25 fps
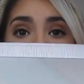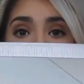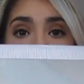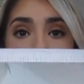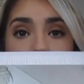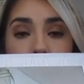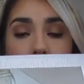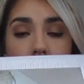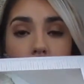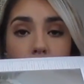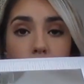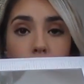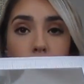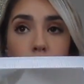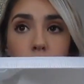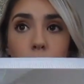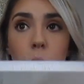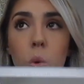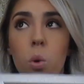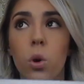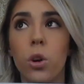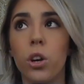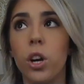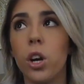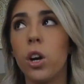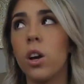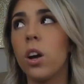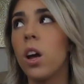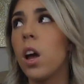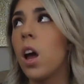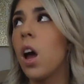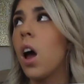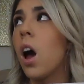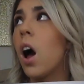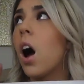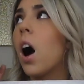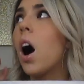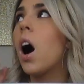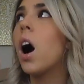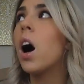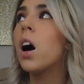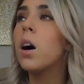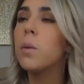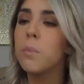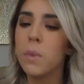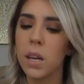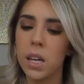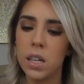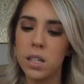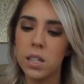on the outer corner,
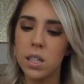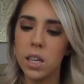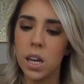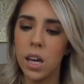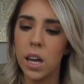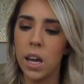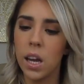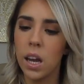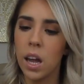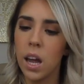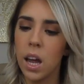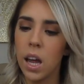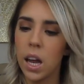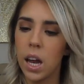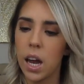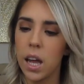amazing.